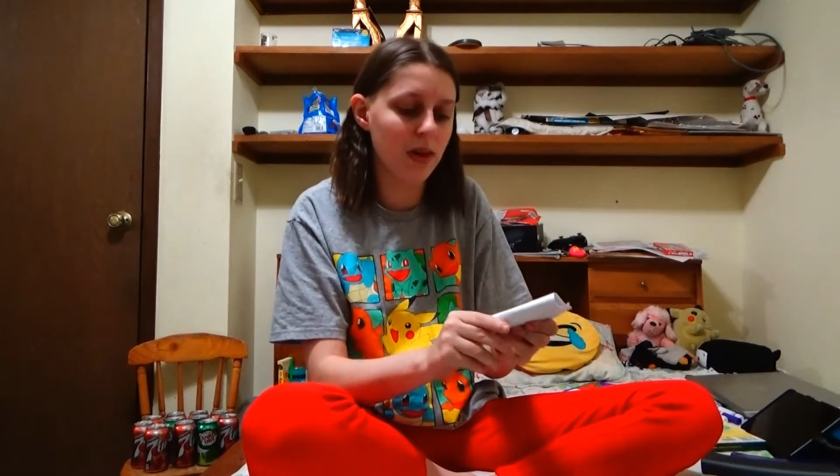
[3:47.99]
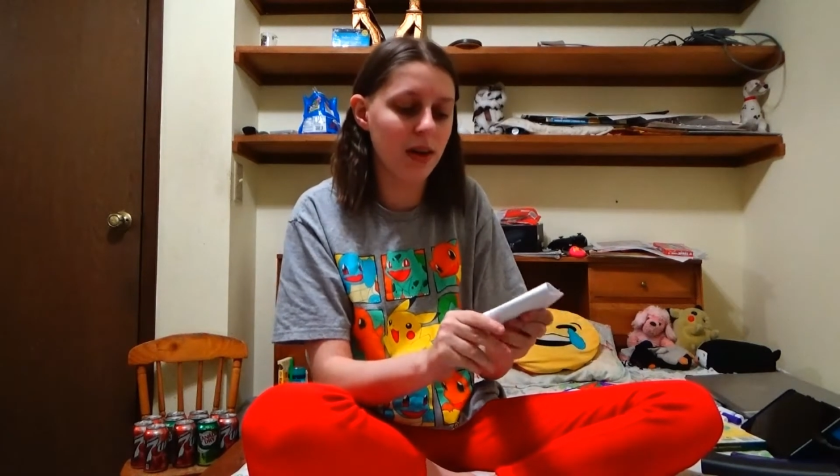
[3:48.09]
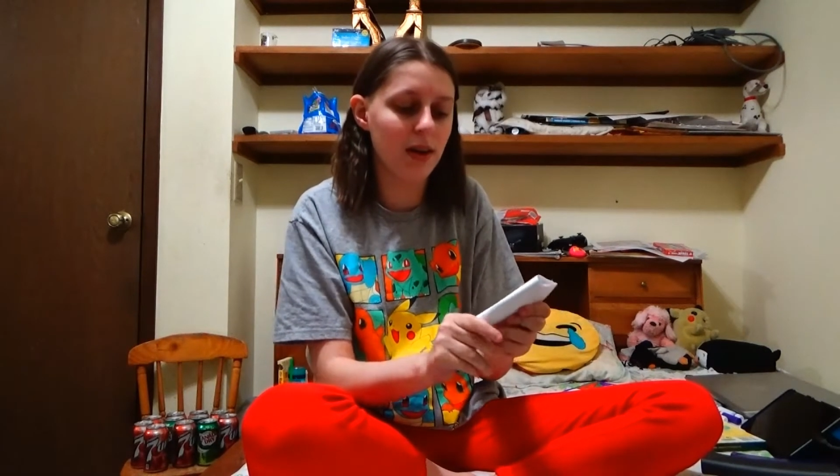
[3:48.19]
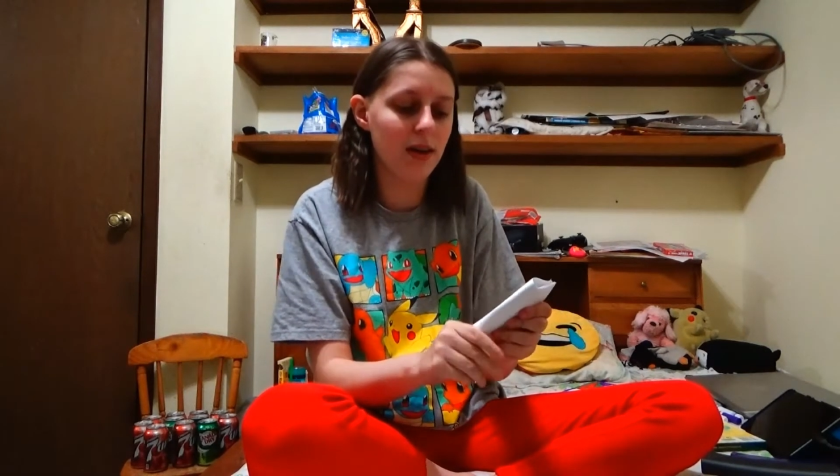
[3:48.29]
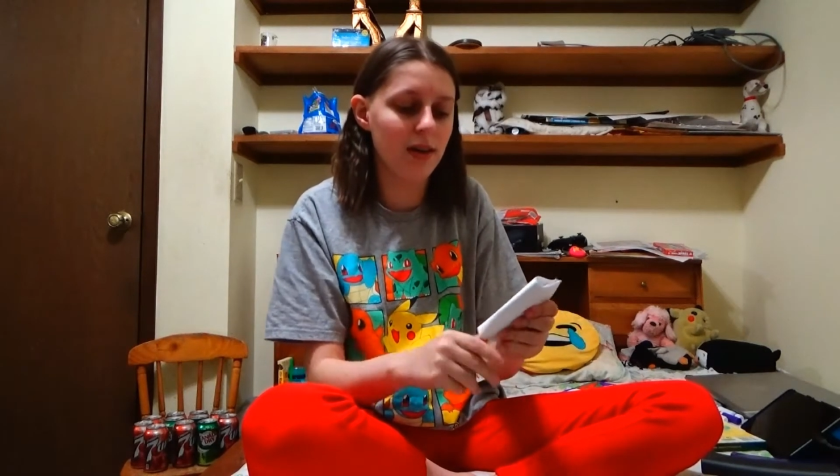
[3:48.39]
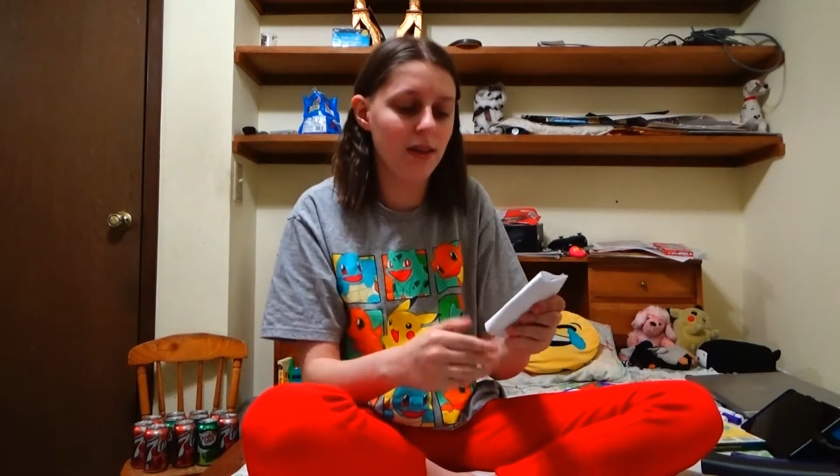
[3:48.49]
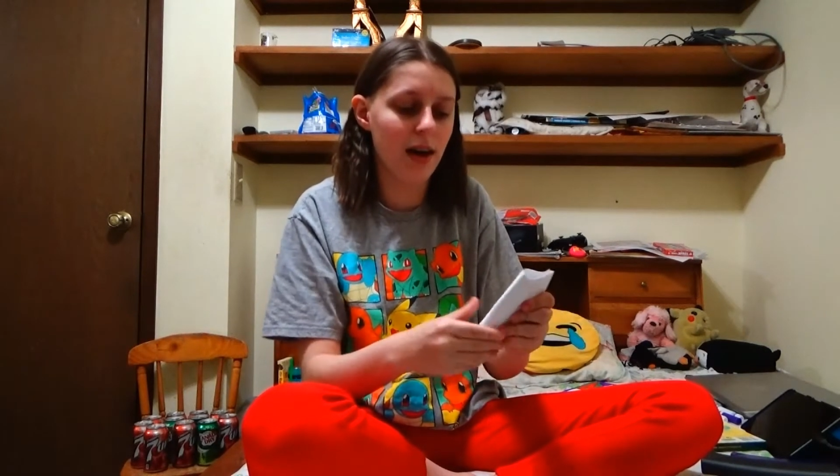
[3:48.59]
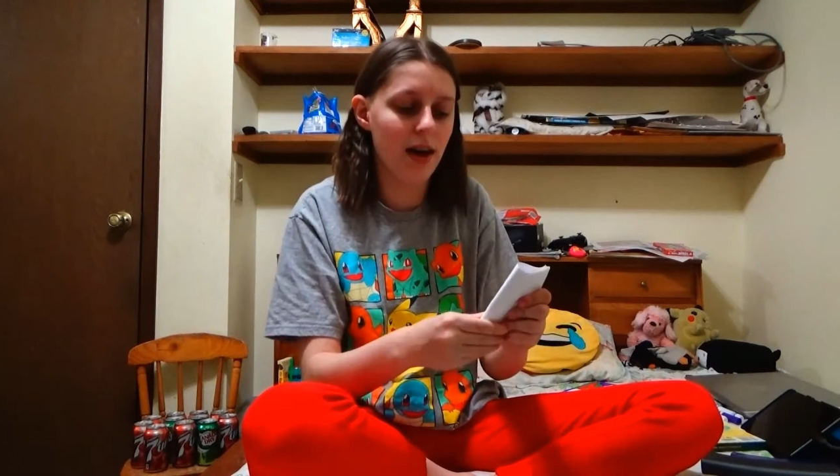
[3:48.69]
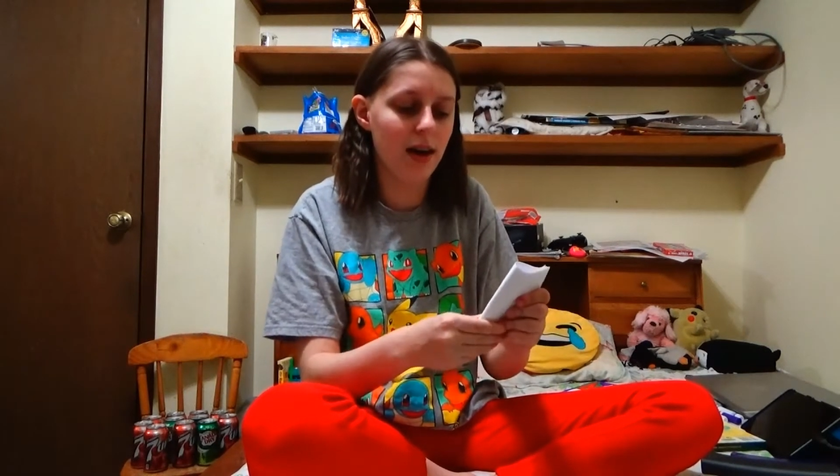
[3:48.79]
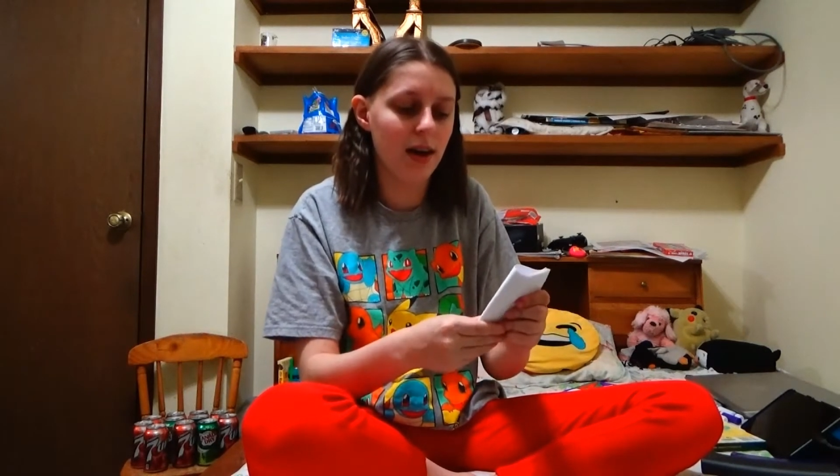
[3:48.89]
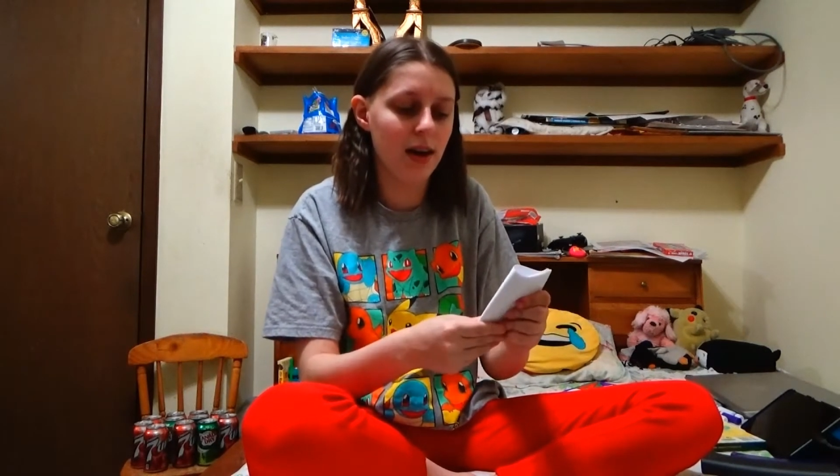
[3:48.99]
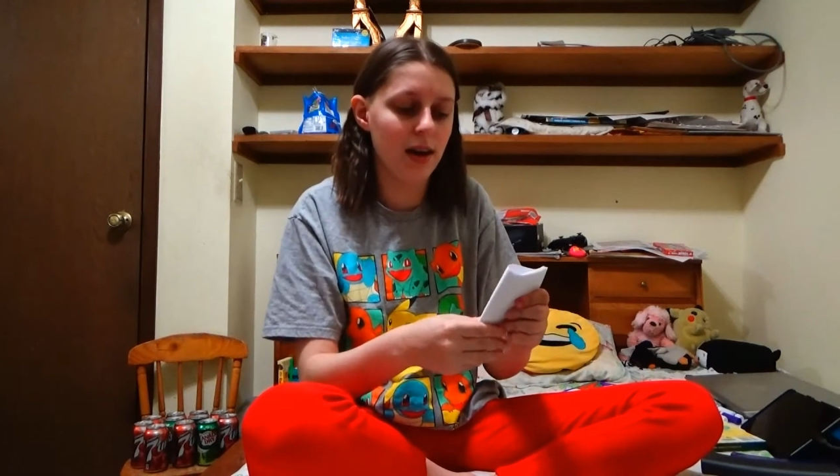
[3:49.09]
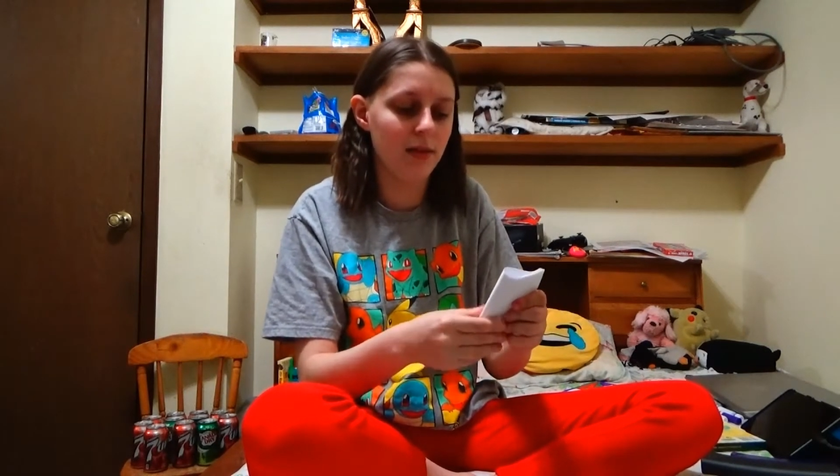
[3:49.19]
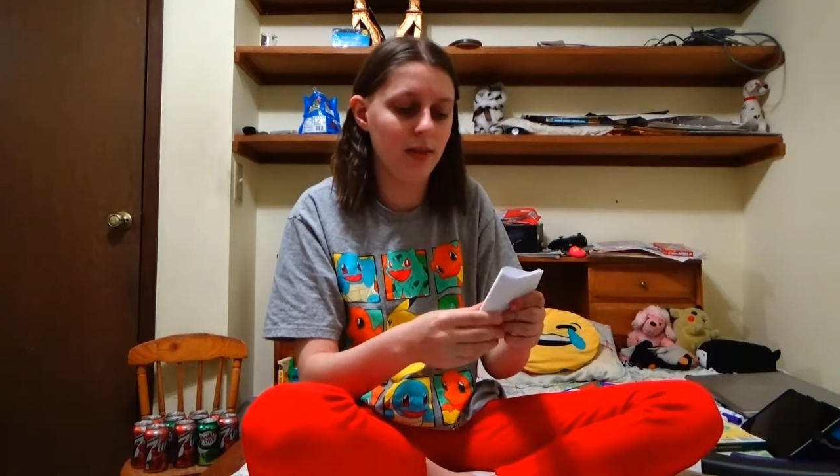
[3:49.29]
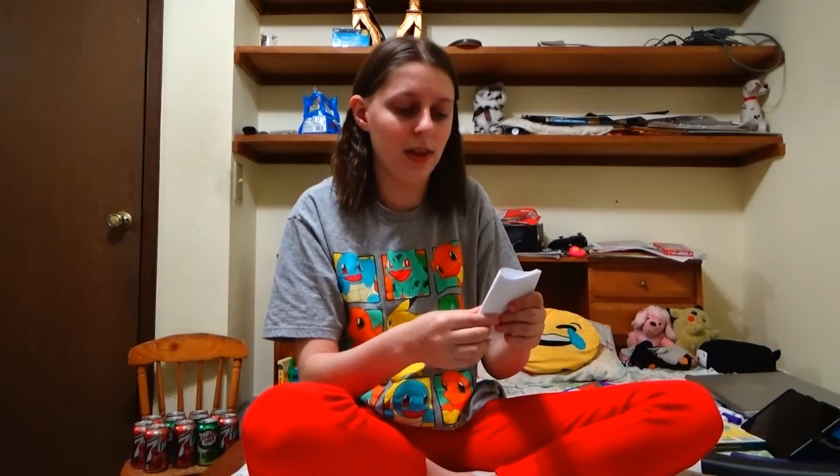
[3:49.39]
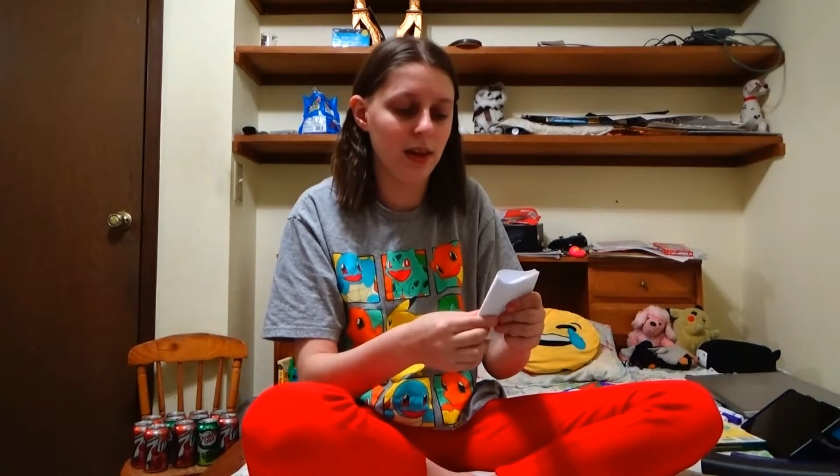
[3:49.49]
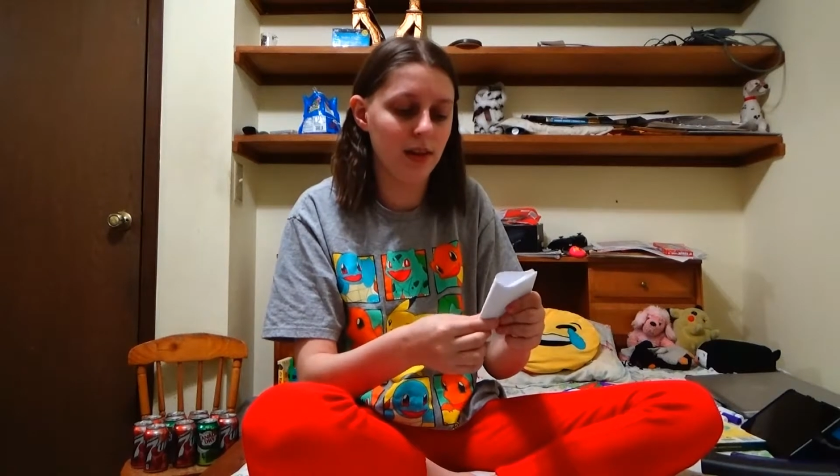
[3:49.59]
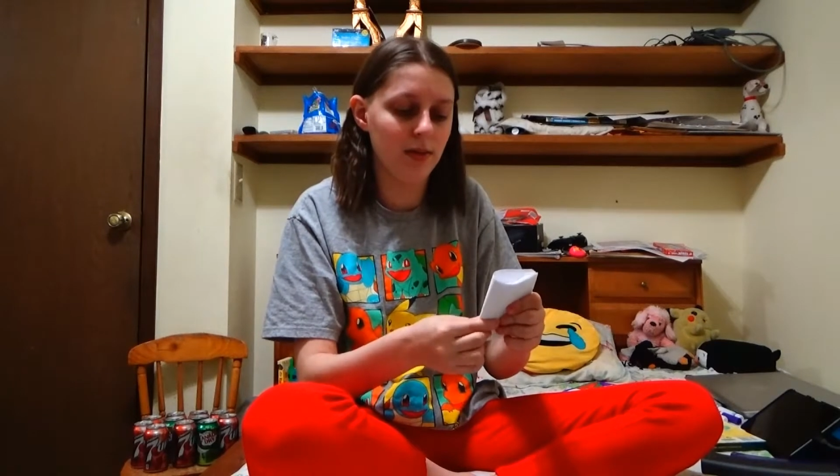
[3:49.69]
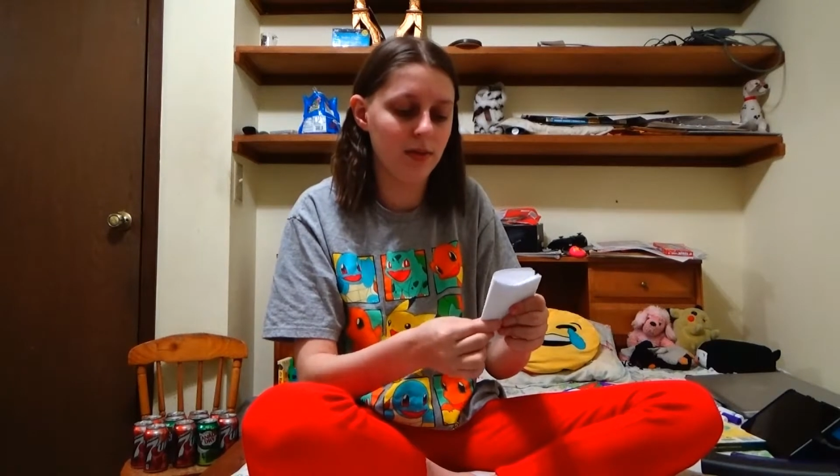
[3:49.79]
because I feel like it.